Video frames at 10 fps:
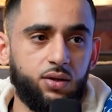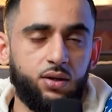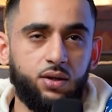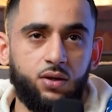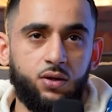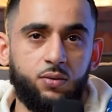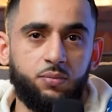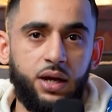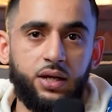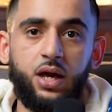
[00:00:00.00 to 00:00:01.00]

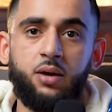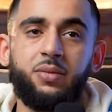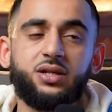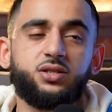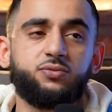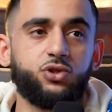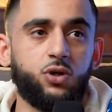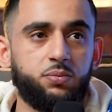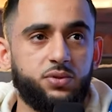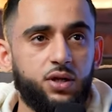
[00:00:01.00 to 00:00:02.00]
and get a massive
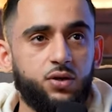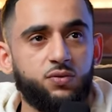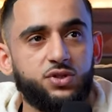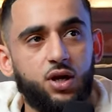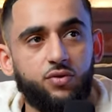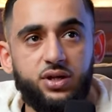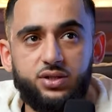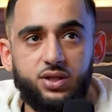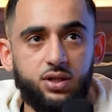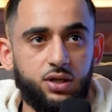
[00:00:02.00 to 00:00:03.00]
shop, then obviously our
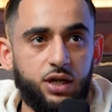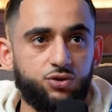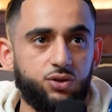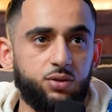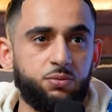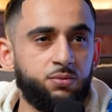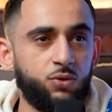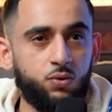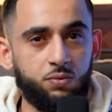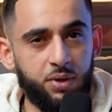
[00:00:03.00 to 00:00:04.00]
rent's going to naturally be
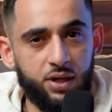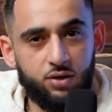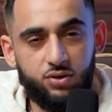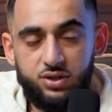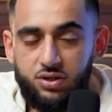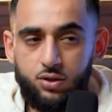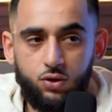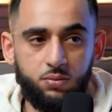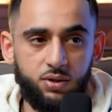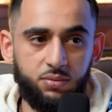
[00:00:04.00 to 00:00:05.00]
more. We may increase a
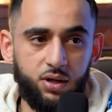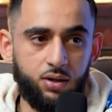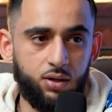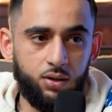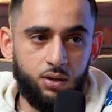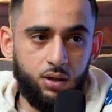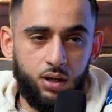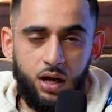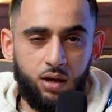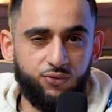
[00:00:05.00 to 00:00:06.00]
little bit, but
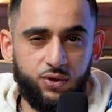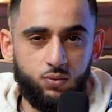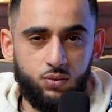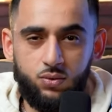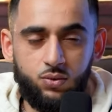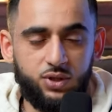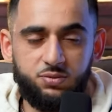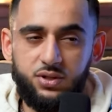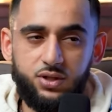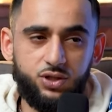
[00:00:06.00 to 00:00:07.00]
I think we'll
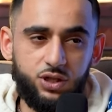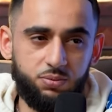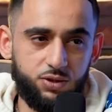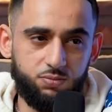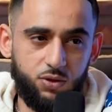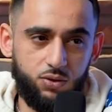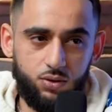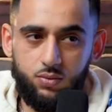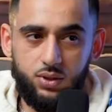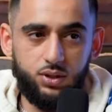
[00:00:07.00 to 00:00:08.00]
always be the cheapest, bro,
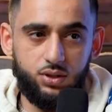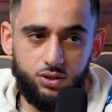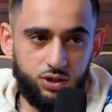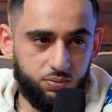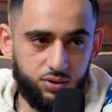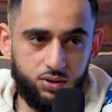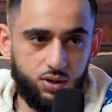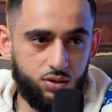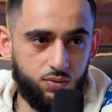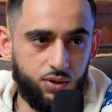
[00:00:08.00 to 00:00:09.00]
or one of the cheapest
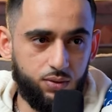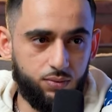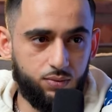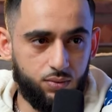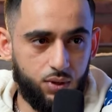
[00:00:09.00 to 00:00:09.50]
anyway. Yeah.